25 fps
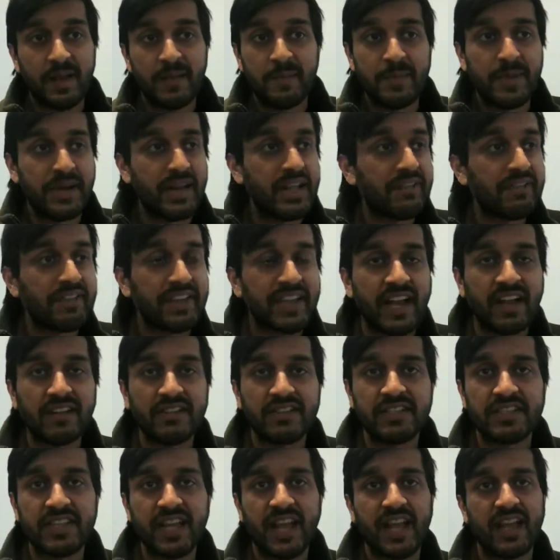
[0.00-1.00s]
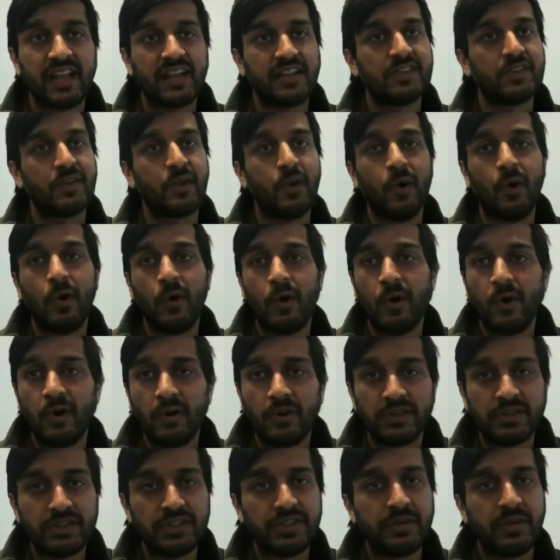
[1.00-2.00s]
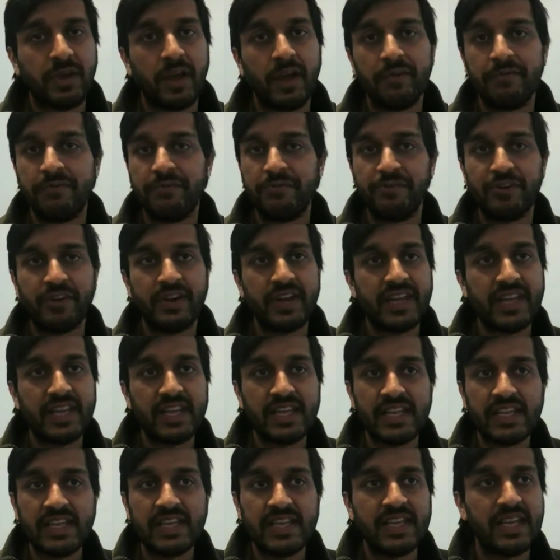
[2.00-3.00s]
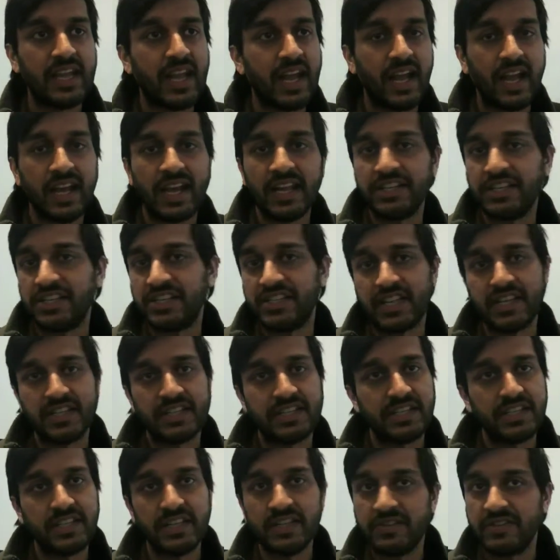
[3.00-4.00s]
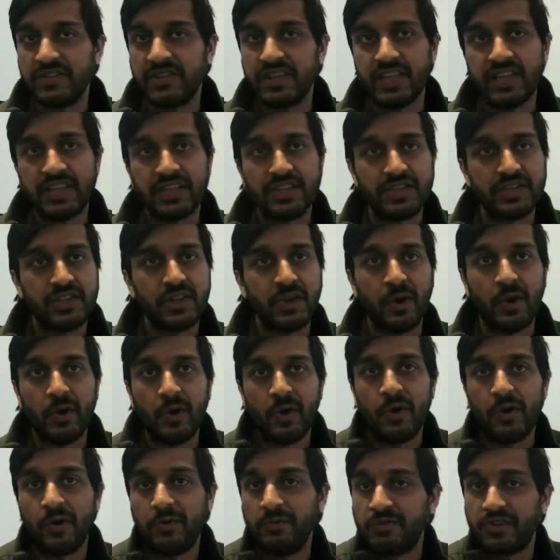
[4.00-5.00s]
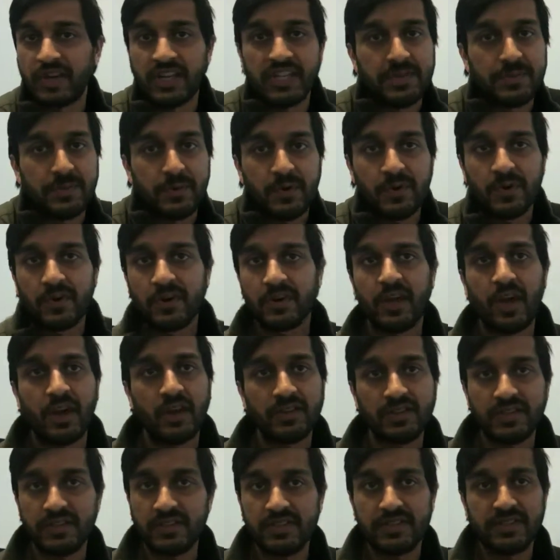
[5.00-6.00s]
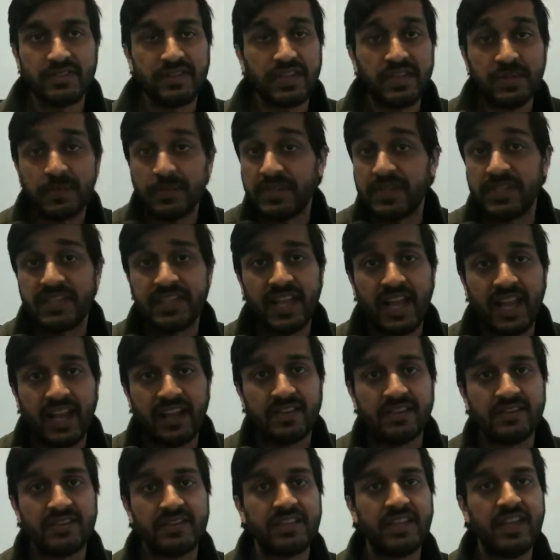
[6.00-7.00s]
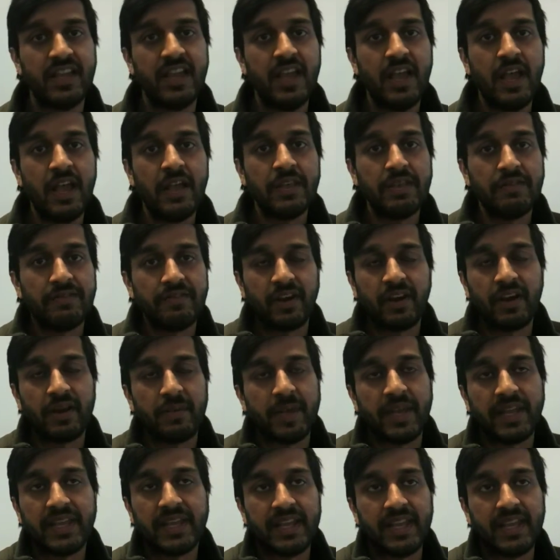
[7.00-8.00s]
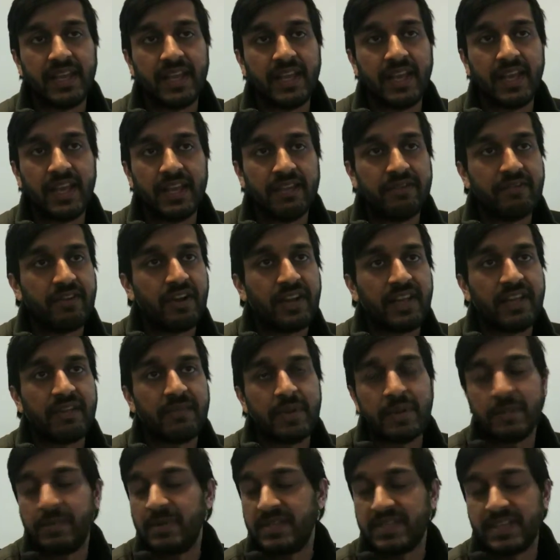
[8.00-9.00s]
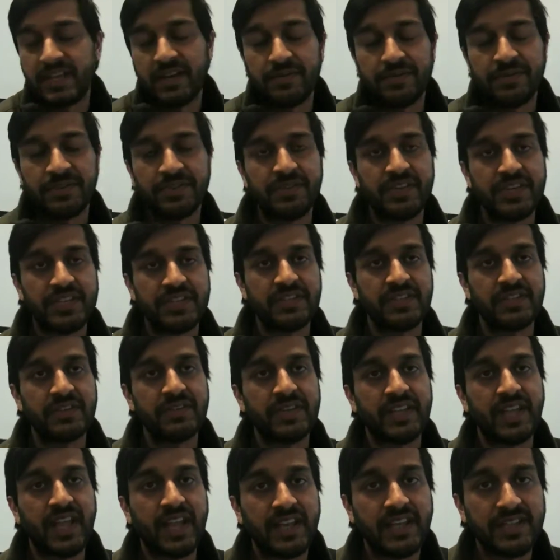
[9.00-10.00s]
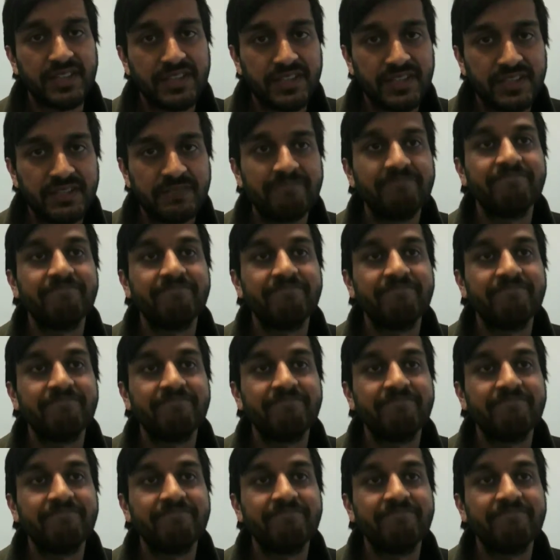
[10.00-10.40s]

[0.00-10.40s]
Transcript: money if you counter tax, or free leisure centre usage, or transport costs, transport discounts, you've got to make it. You've got to give people a selfish reason to engage.